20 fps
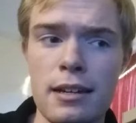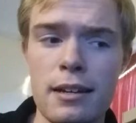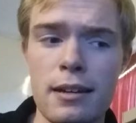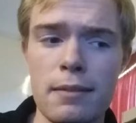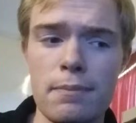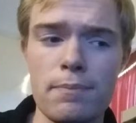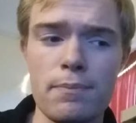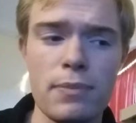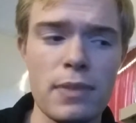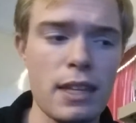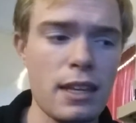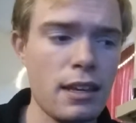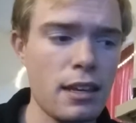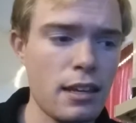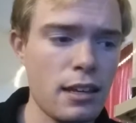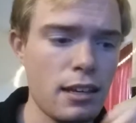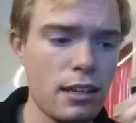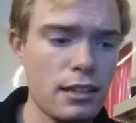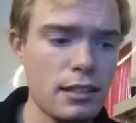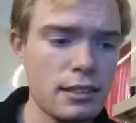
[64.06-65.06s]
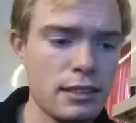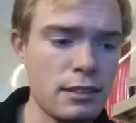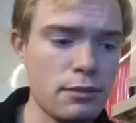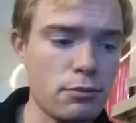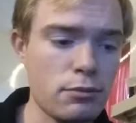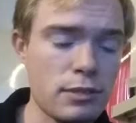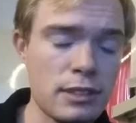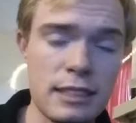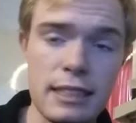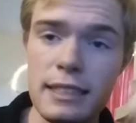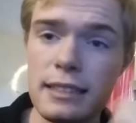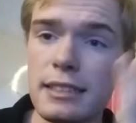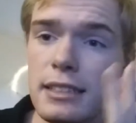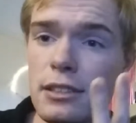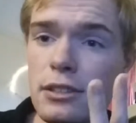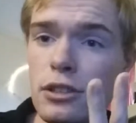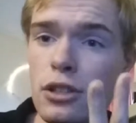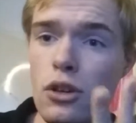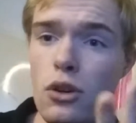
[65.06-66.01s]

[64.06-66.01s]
Um, see, season